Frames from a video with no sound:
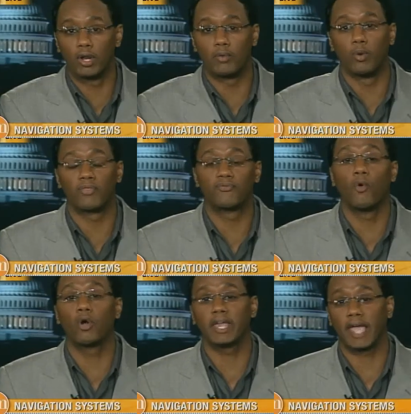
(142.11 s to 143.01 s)
with
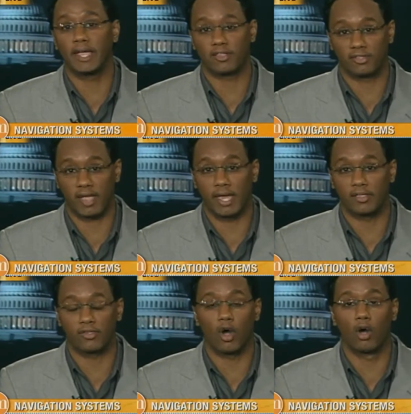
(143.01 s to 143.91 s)
48
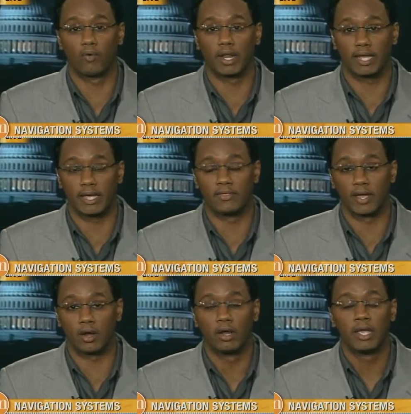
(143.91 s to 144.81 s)
states already in
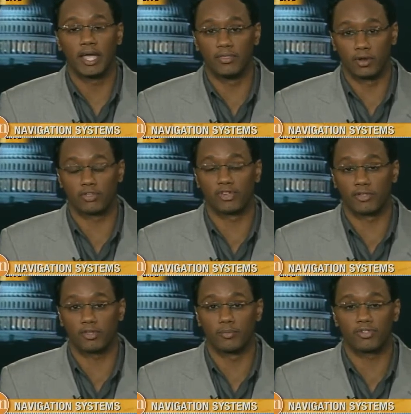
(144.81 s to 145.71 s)
there in their
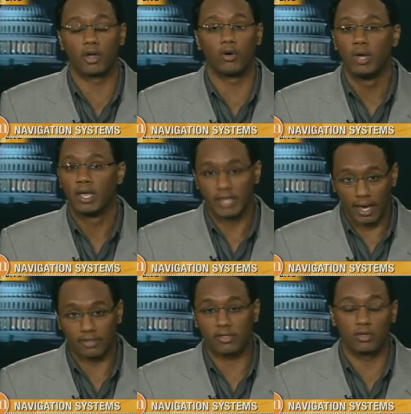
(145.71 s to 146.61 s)
system. So
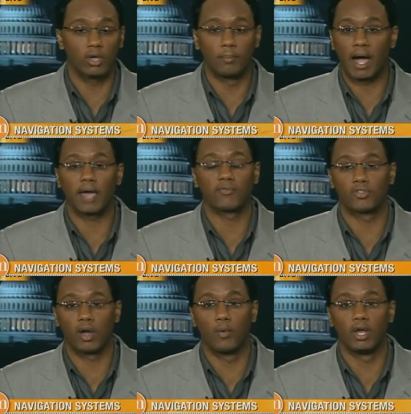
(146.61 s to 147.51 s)
yes, you can buy it for
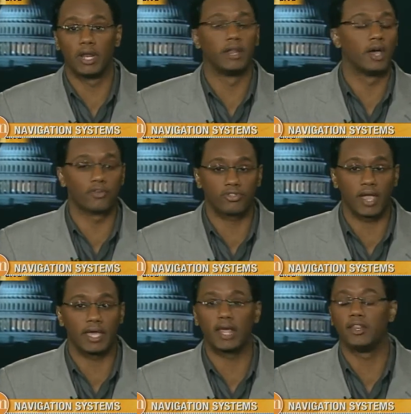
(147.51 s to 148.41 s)
someone in another
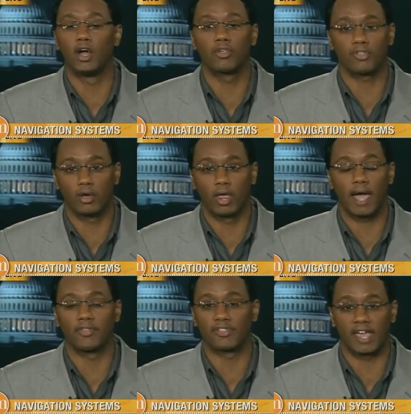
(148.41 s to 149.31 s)
state and they'll still
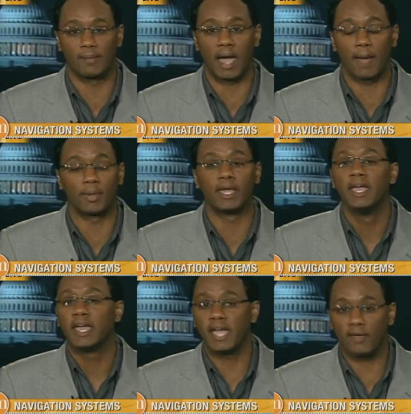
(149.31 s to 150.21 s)
have the same mapping.
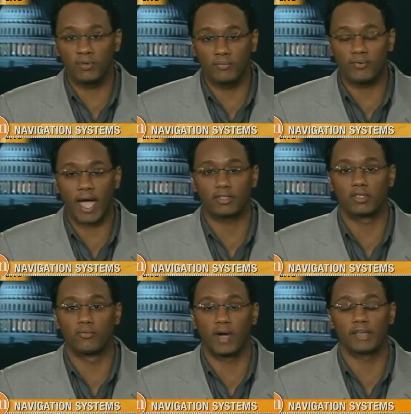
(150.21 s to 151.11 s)
If in fact the
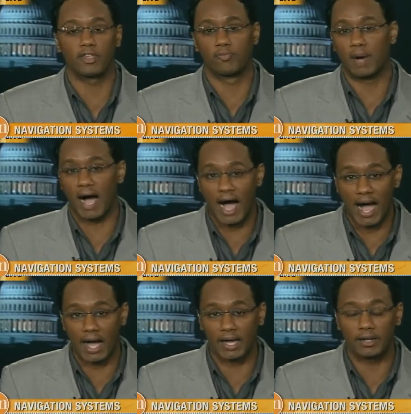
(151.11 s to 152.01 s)
device is behind